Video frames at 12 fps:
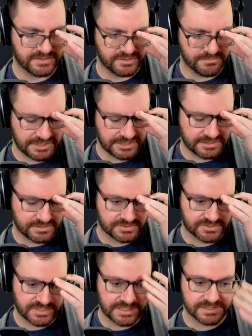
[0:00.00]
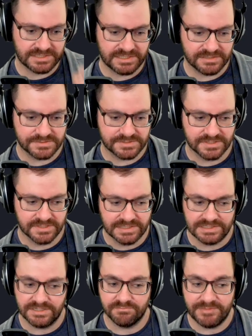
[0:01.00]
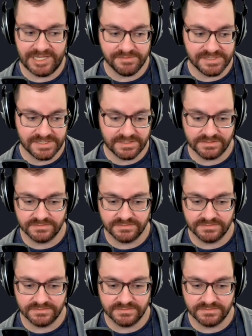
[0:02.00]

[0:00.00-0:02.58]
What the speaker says: You making your scratch games? Maybe.